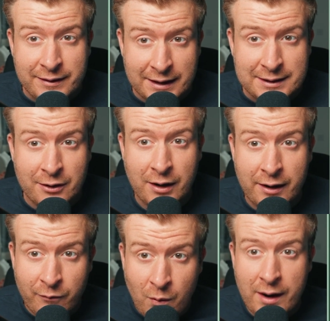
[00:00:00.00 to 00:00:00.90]
That's how
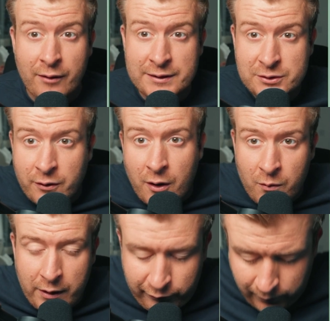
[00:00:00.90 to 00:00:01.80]
kind of wild this sort of
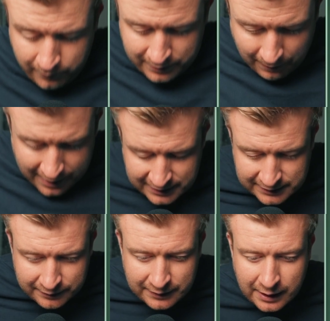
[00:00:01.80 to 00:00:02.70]
whole way from home. And
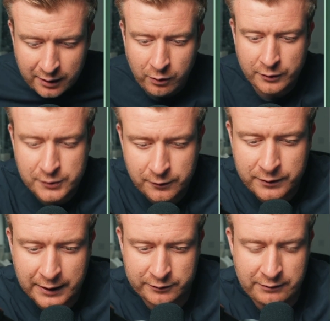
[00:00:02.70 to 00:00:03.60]
they kind of quote two
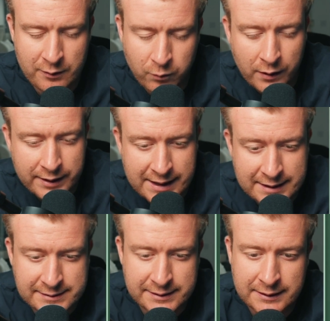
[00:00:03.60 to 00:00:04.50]
things, really. One
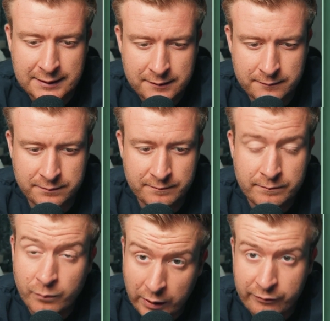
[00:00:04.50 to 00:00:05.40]
is
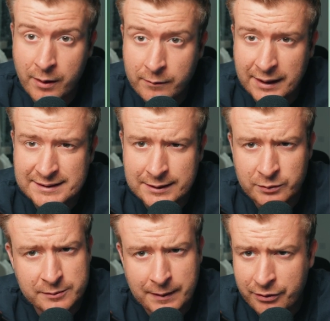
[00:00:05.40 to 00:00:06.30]
work from home, like I said,
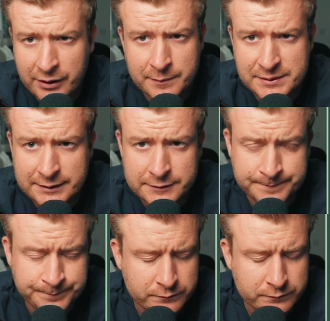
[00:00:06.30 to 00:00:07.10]
which is about 30%.